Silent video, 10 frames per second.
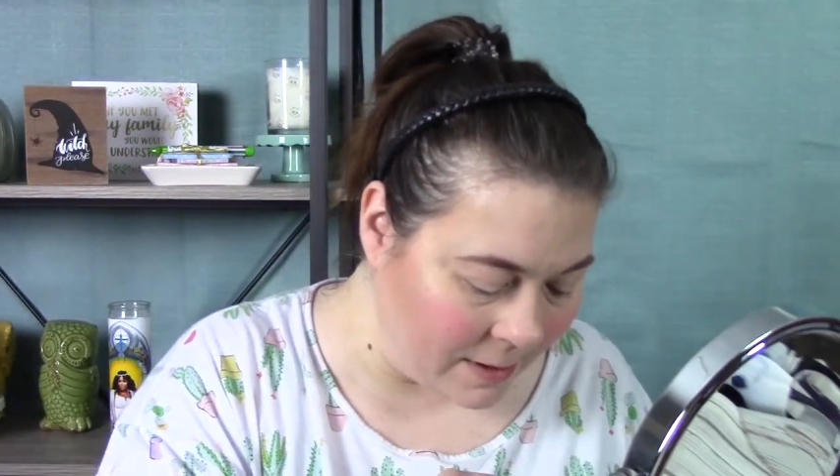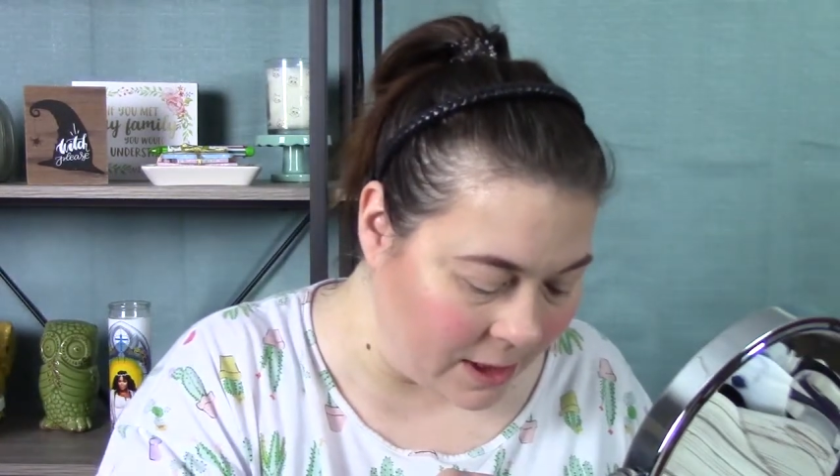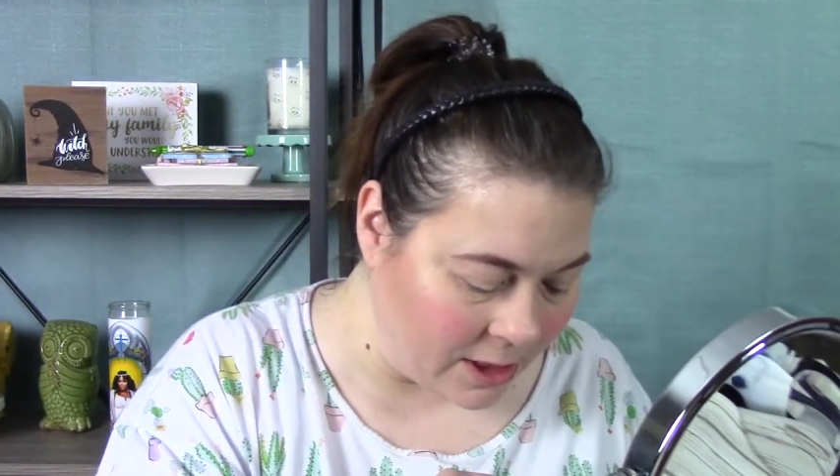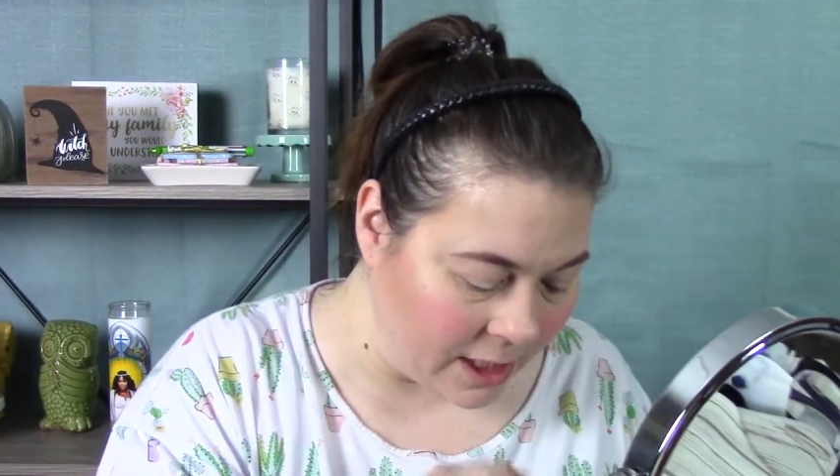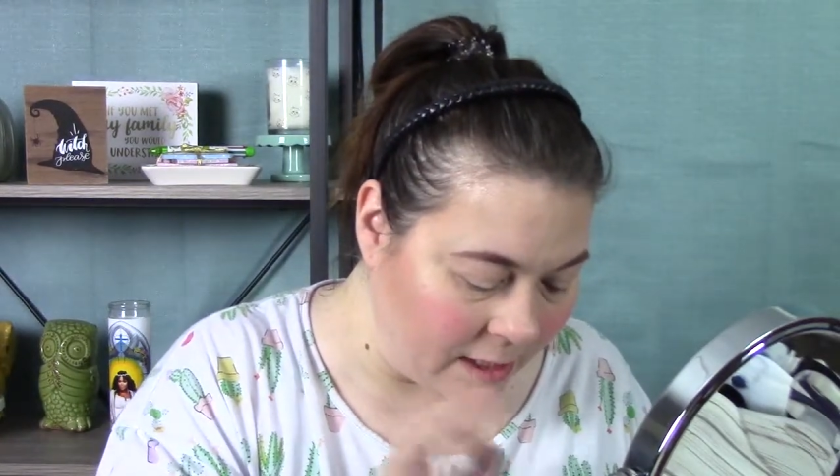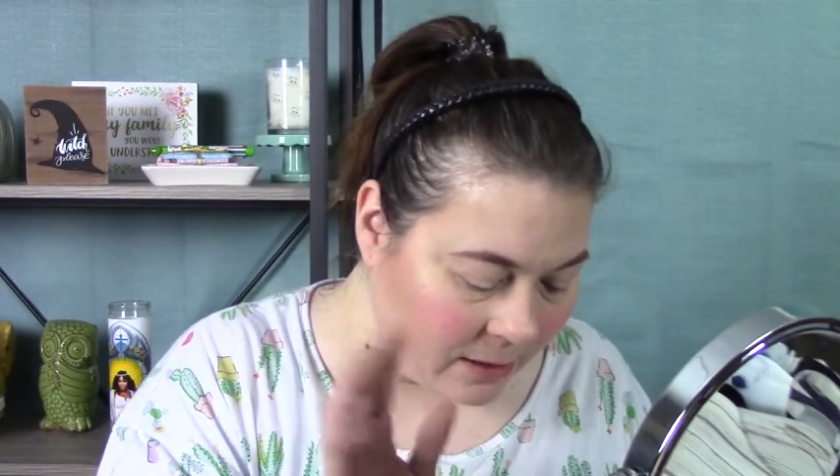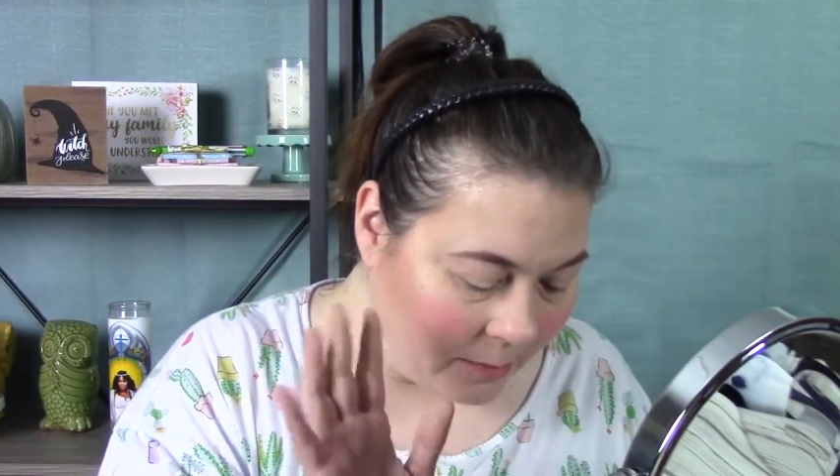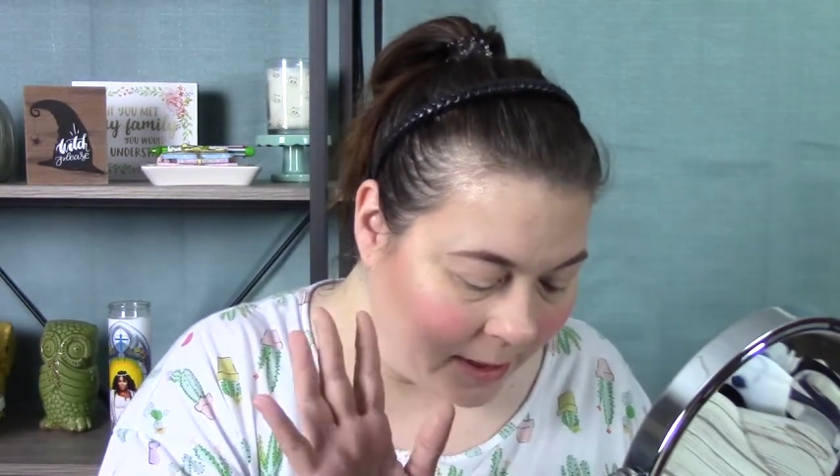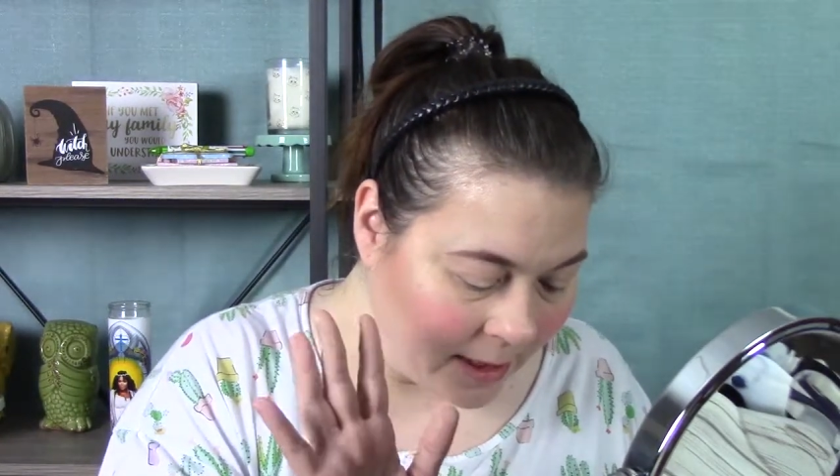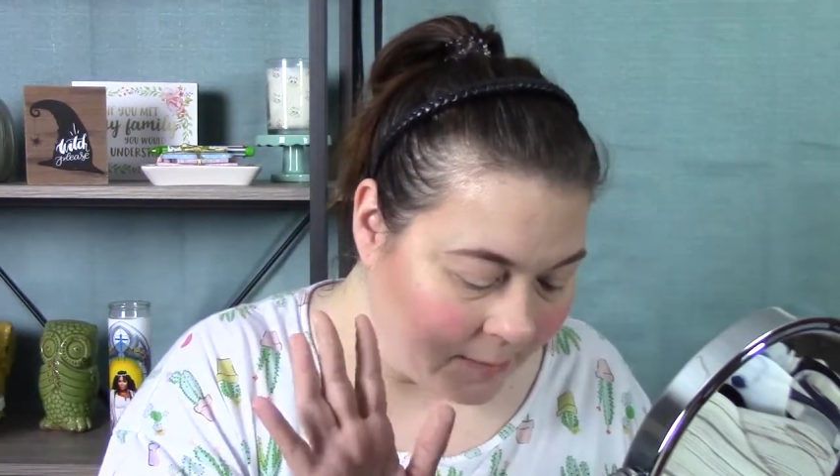the gel
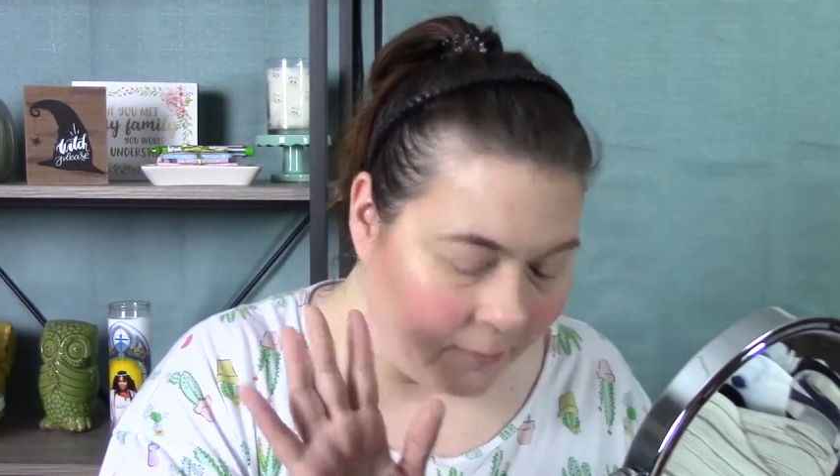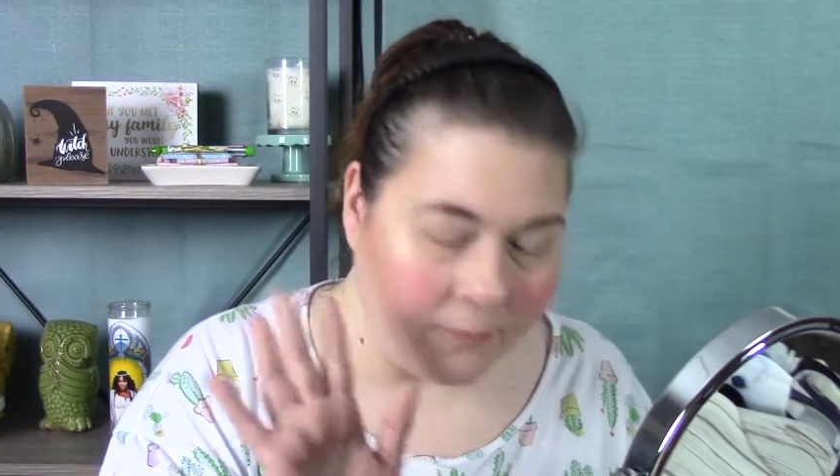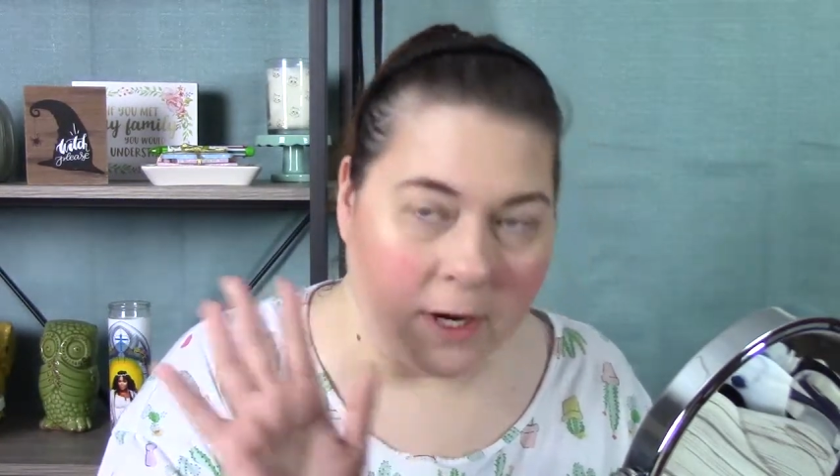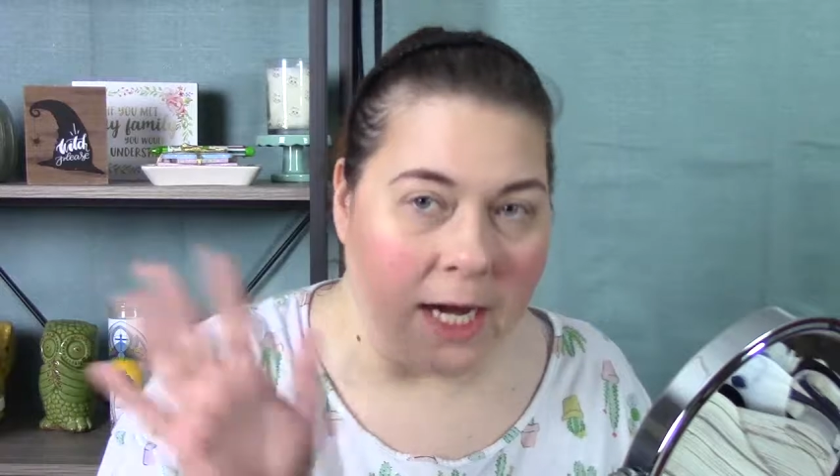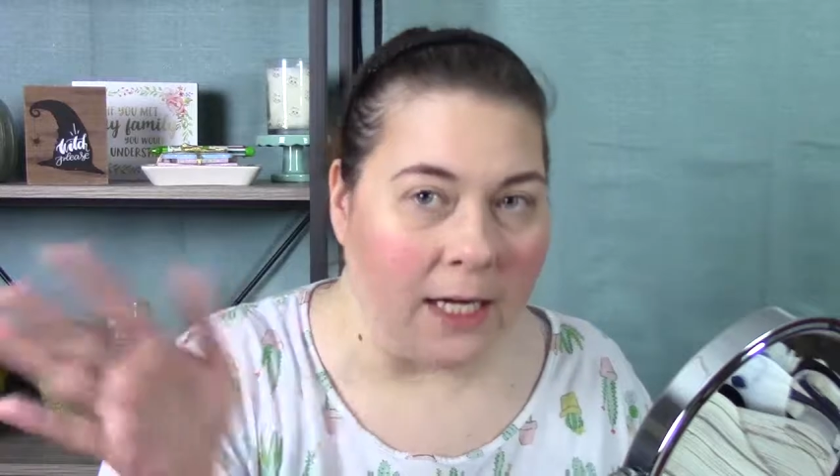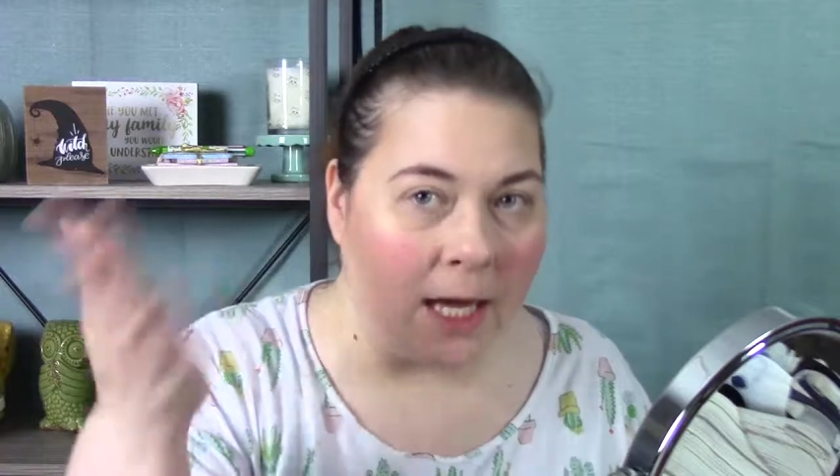because I'm afraid